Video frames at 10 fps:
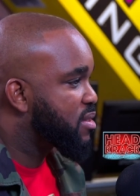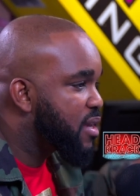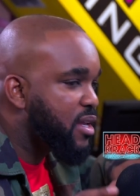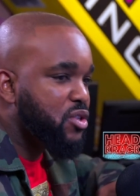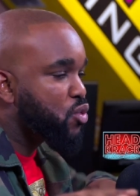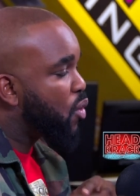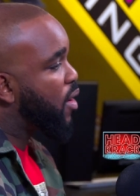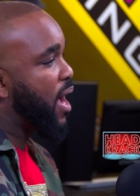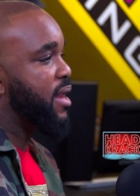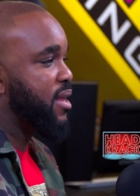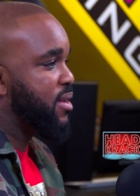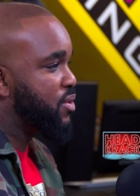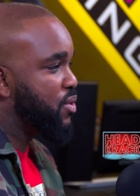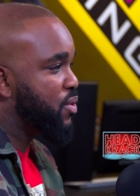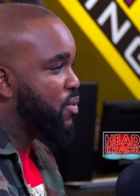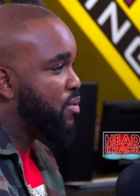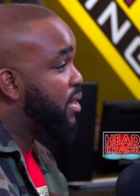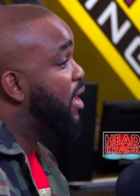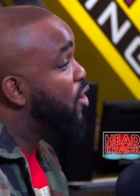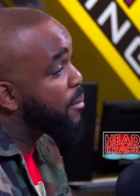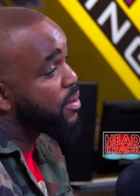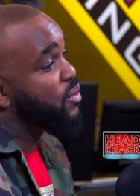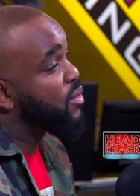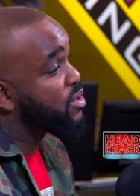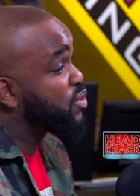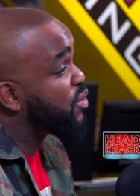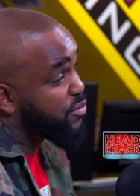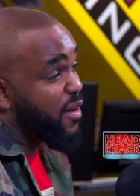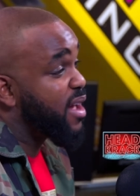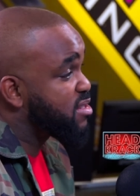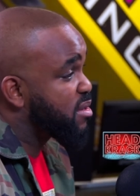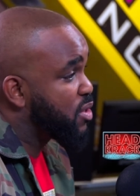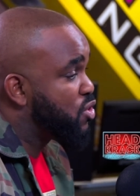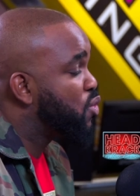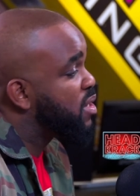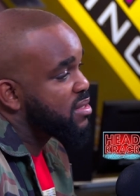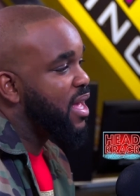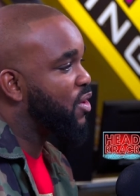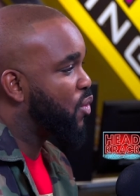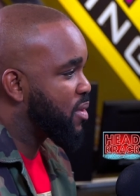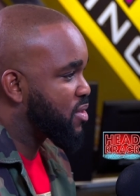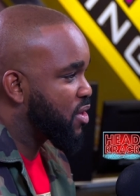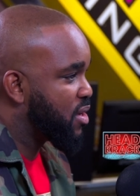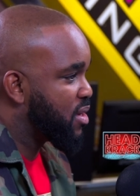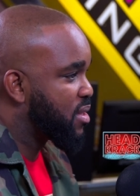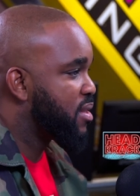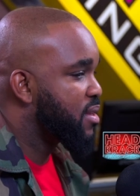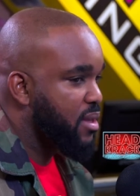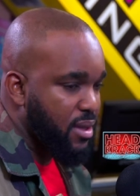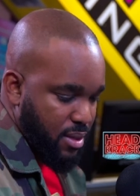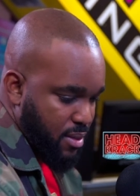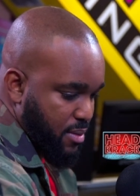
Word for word: Mm-hmm. Kids who don't got nothing to do, mm-hmm. they're gonna be the ones who gonna find something yeah. to do, and it's not always. And, good. and they need instruments,